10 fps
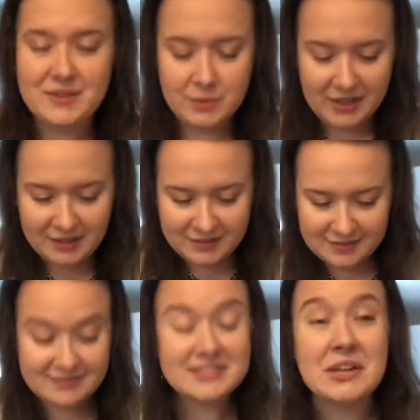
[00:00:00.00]
well,
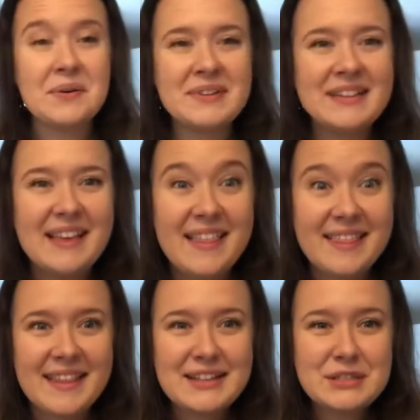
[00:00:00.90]
so
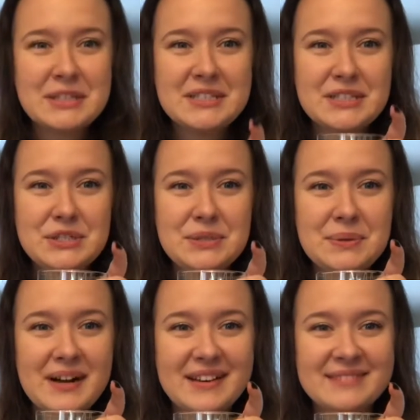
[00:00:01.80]
that turned into
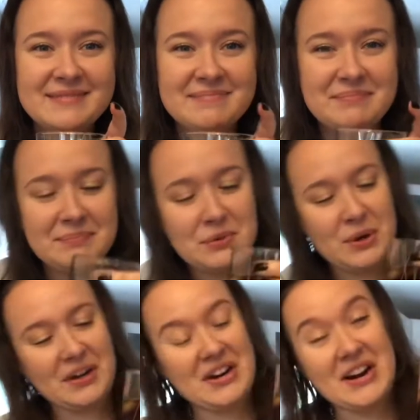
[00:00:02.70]

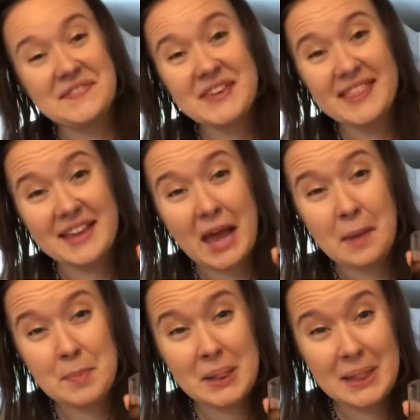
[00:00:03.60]
more coffee than I
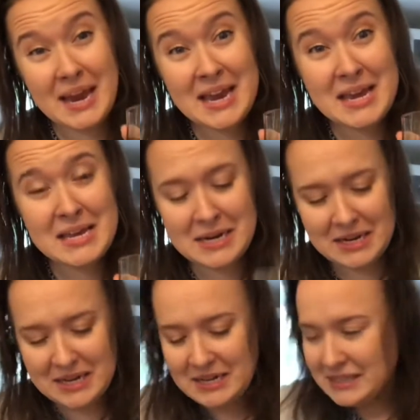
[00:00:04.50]
planned
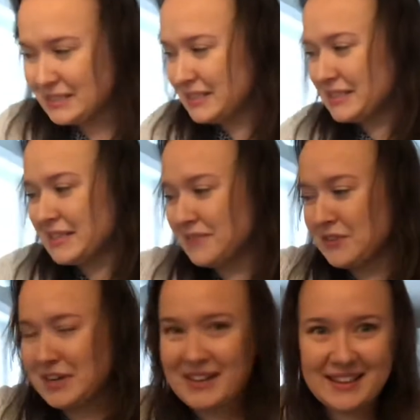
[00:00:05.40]
since I
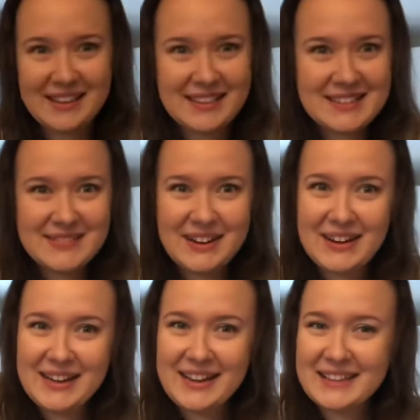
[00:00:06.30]
forgot that this one
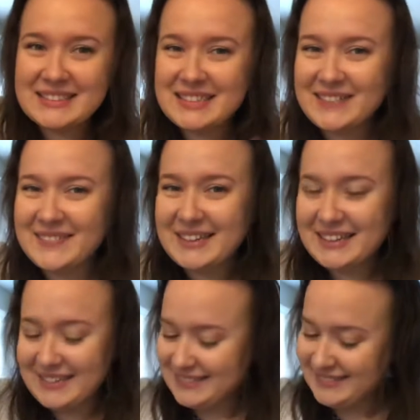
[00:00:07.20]
already has coffee in
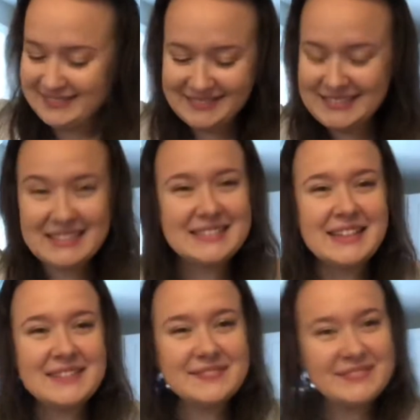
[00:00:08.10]
it. That's
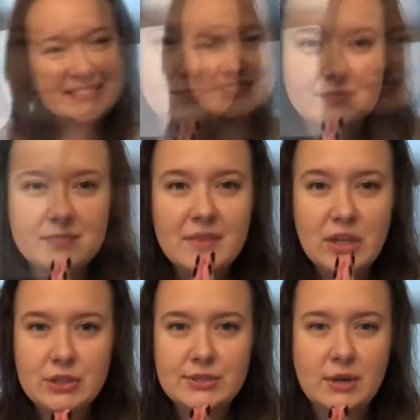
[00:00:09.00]
okay, that's okay.
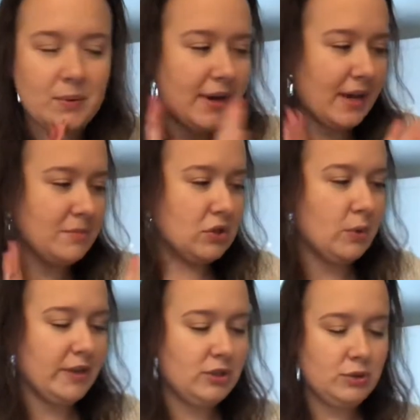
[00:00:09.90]
So I'm
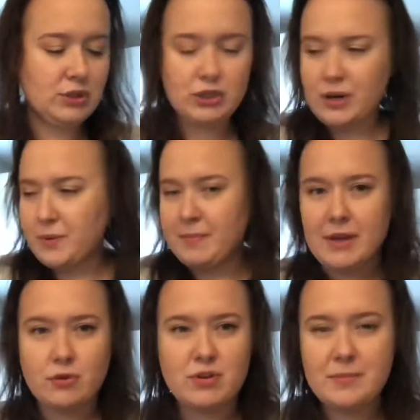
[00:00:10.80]
going to start with
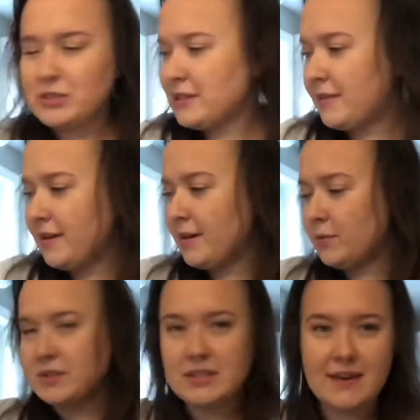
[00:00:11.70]
my creamers. I think I
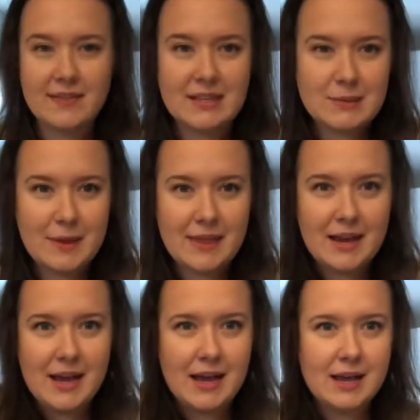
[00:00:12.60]
will save this one that
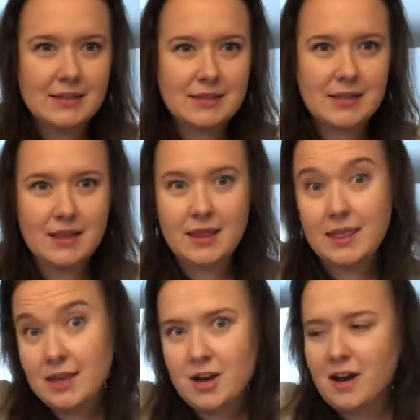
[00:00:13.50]
has
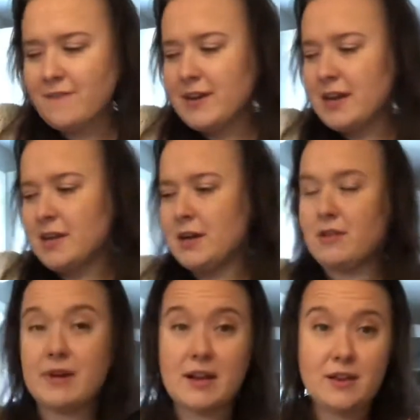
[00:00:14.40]
the coffee in it
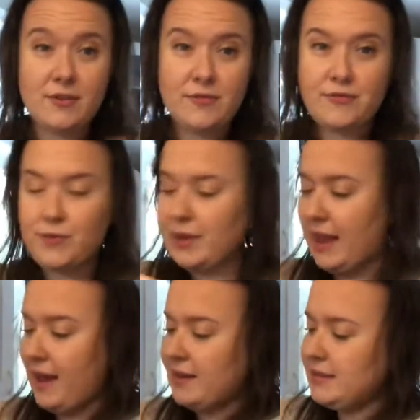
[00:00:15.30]
already for
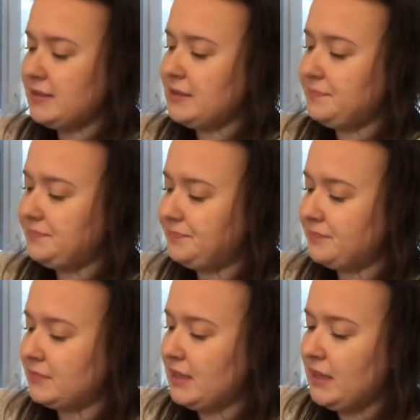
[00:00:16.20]
last.
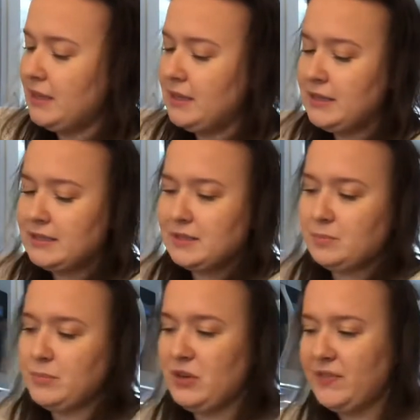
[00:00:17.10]
Let's
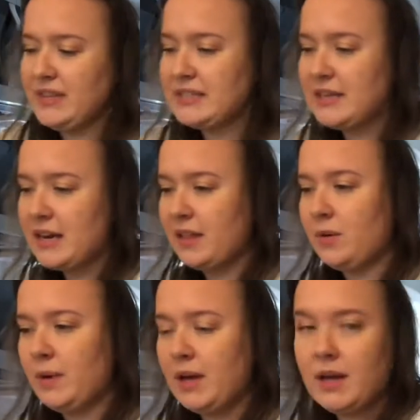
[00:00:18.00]
move this out of the
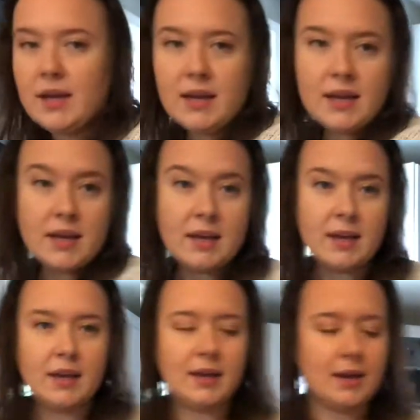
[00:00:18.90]
way.
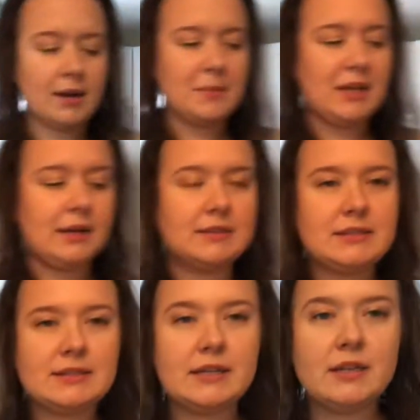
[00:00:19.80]
And I'm gonna
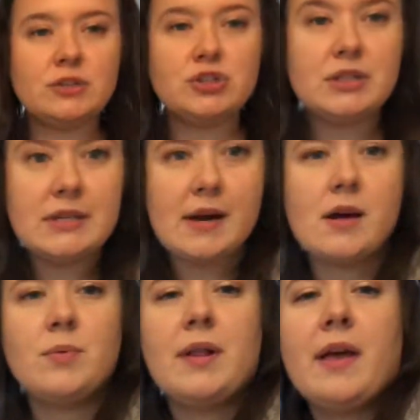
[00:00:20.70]
tilt you
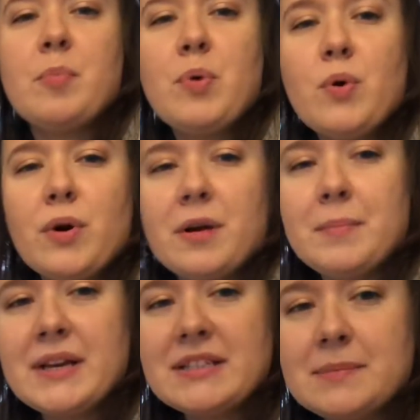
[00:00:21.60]
down while I pour and
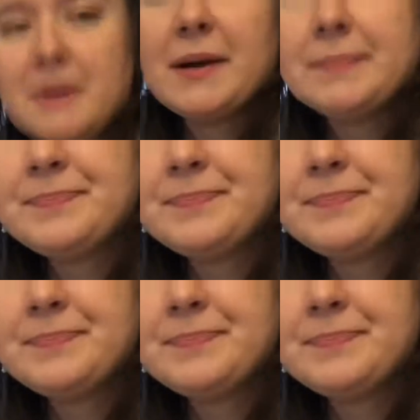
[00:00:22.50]
mix them up.